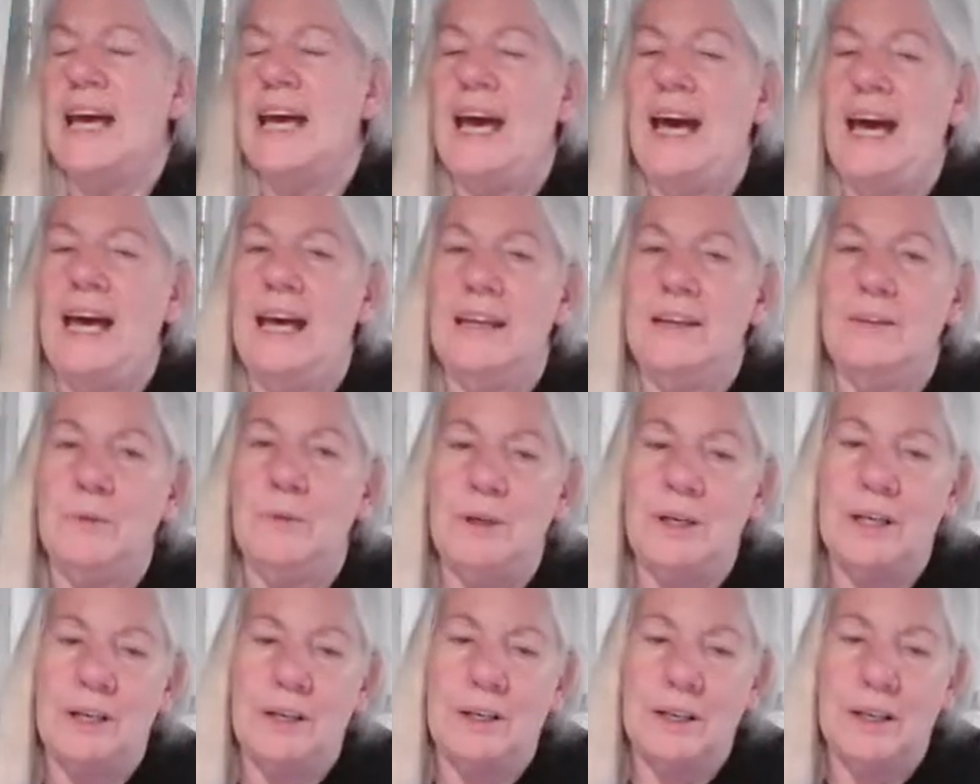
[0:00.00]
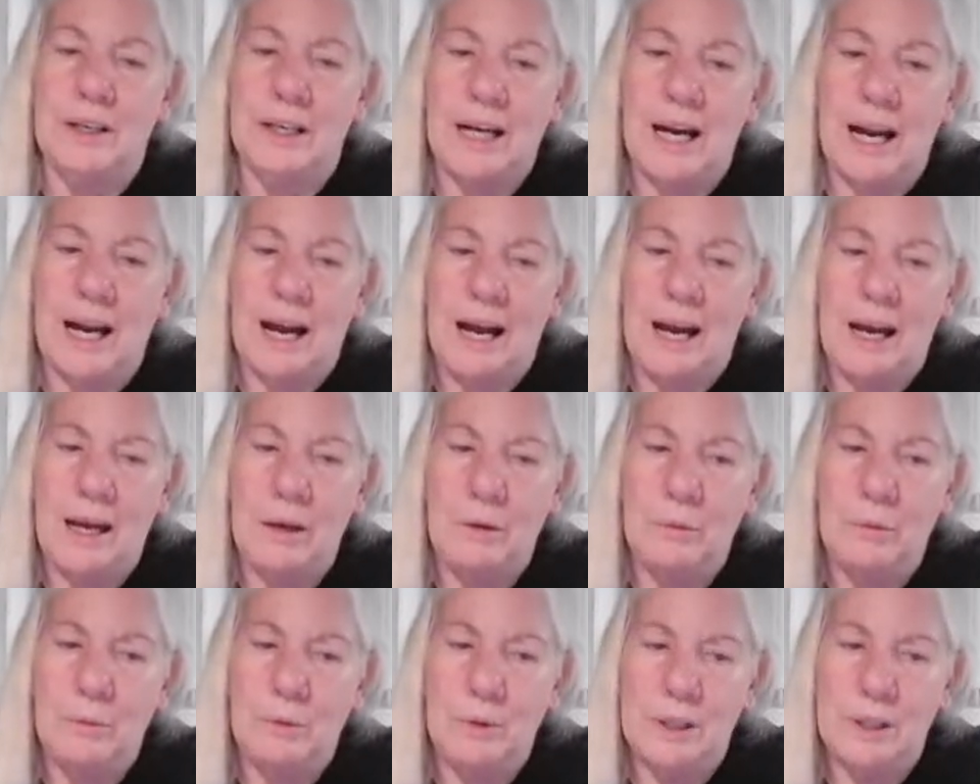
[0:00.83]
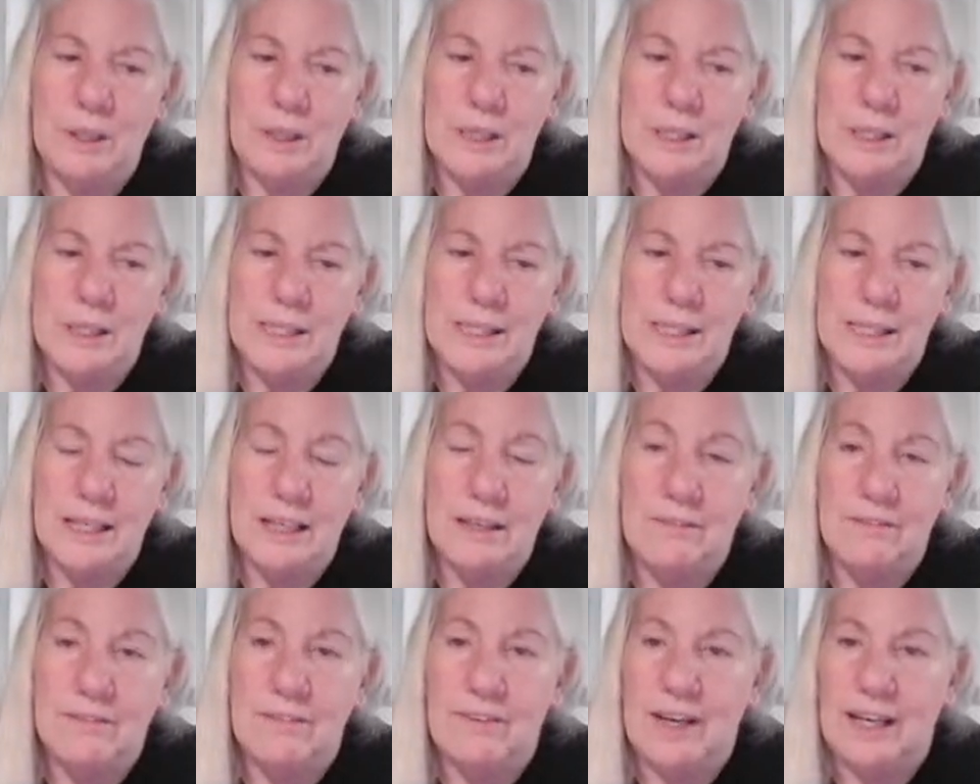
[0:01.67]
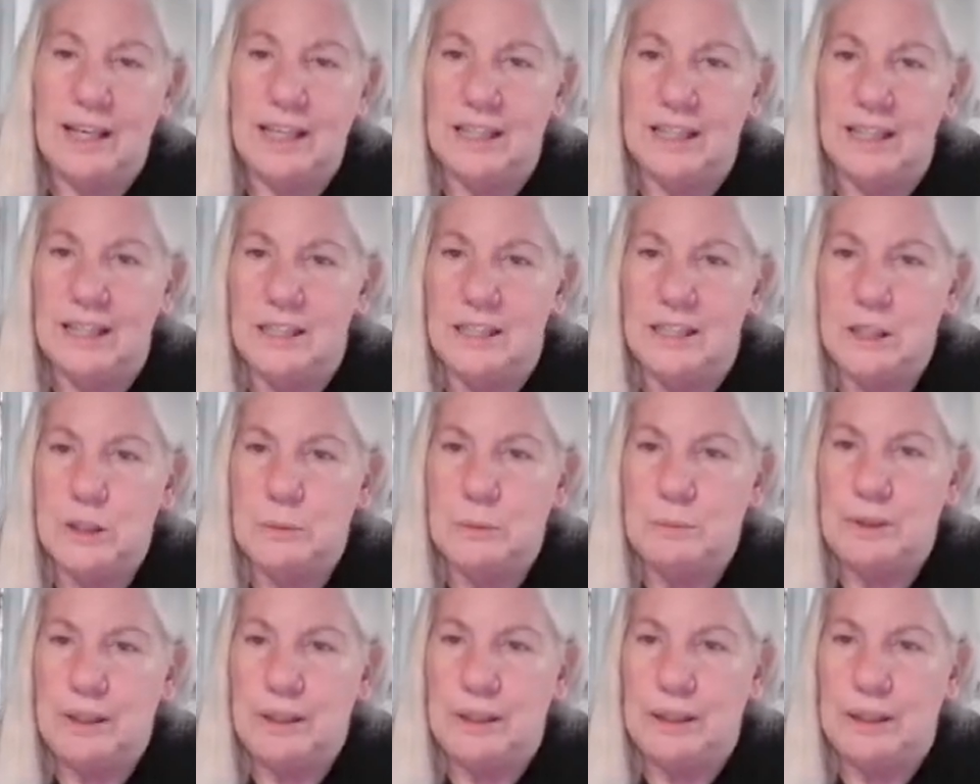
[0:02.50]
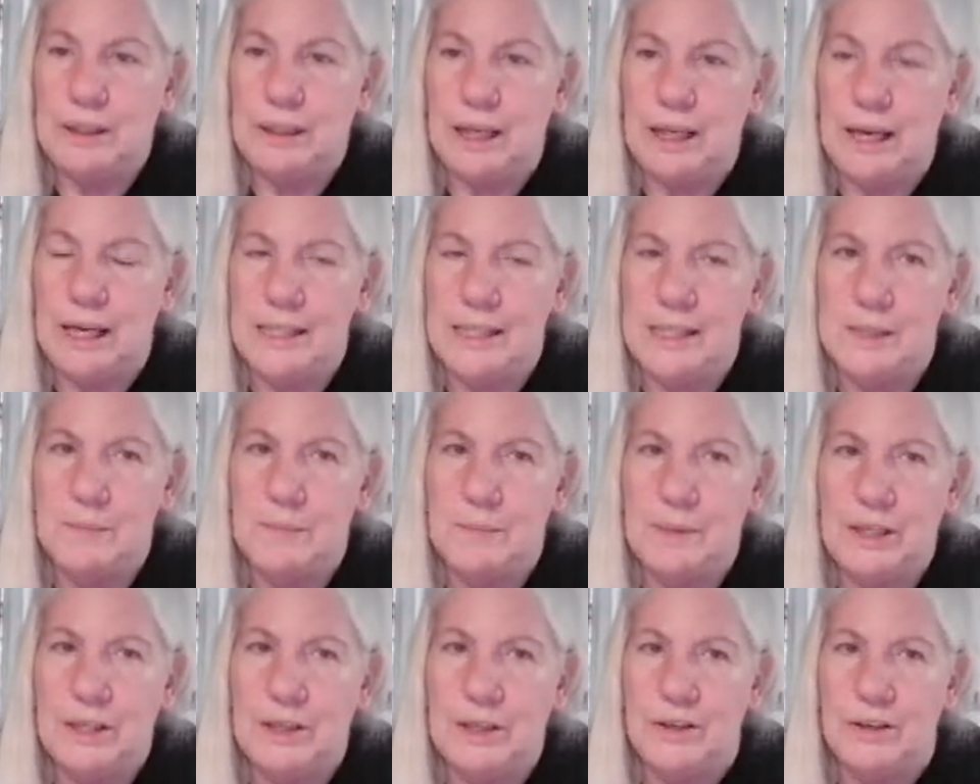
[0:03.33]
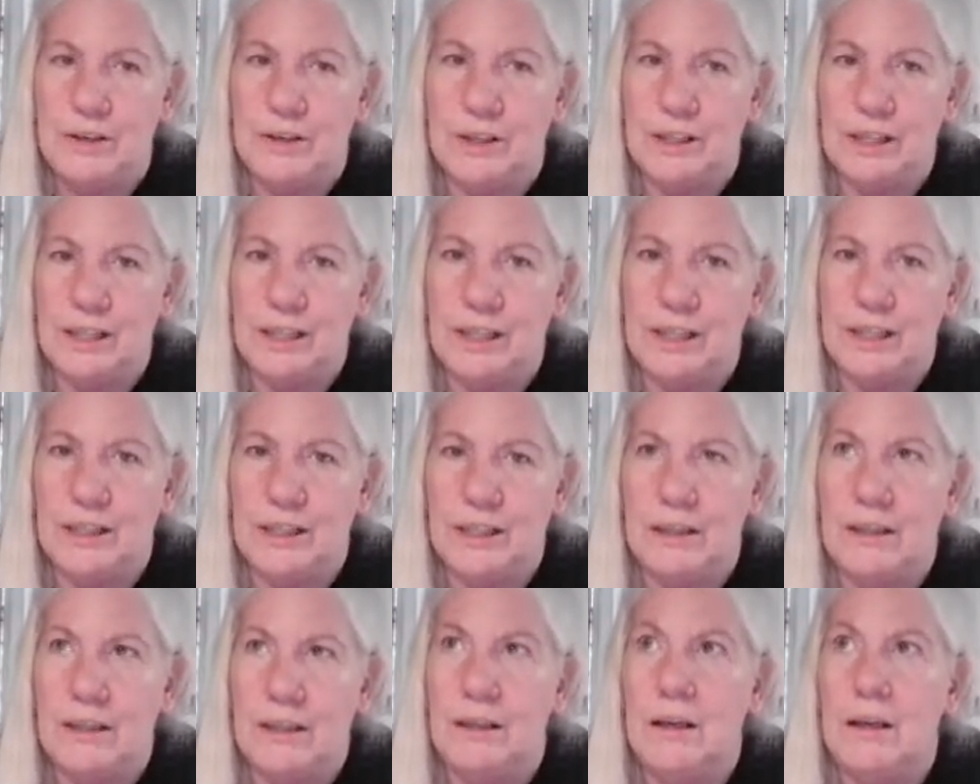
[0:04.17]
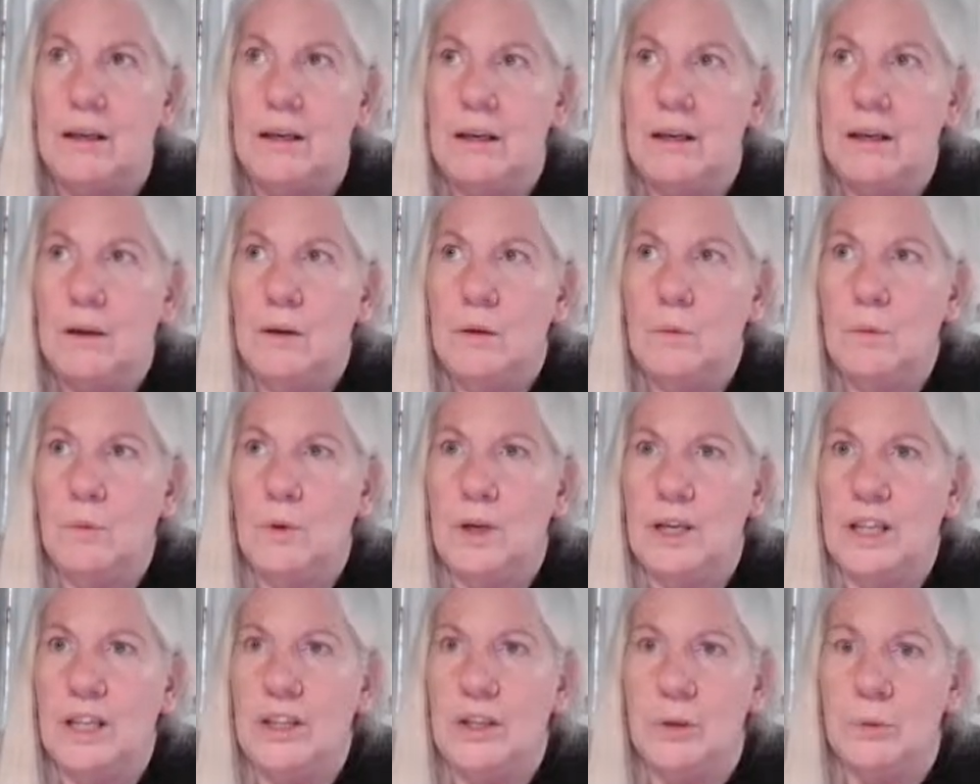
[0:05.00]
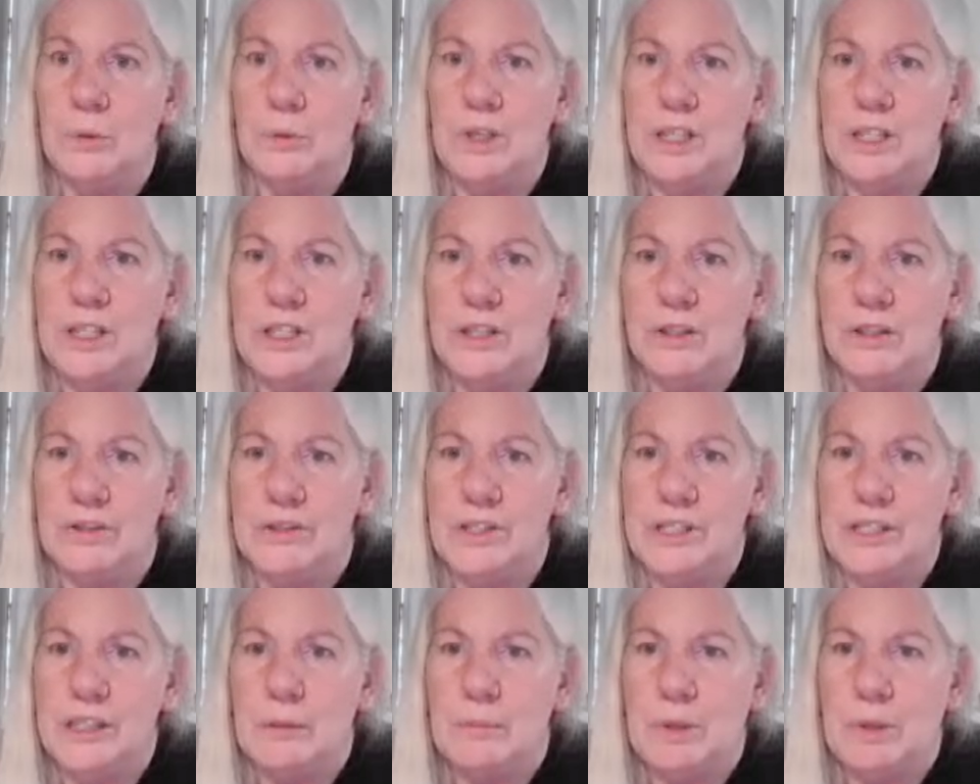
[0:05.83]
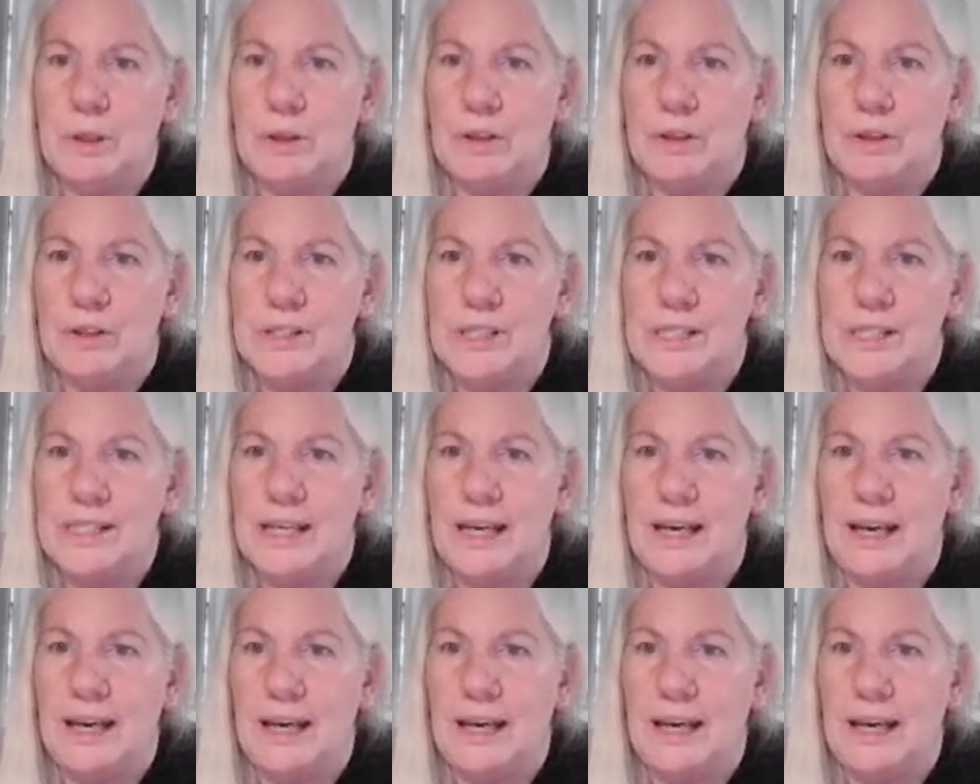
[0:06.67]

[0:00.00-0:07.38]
I had where I was invited to be a speaker in one of their regional seminars.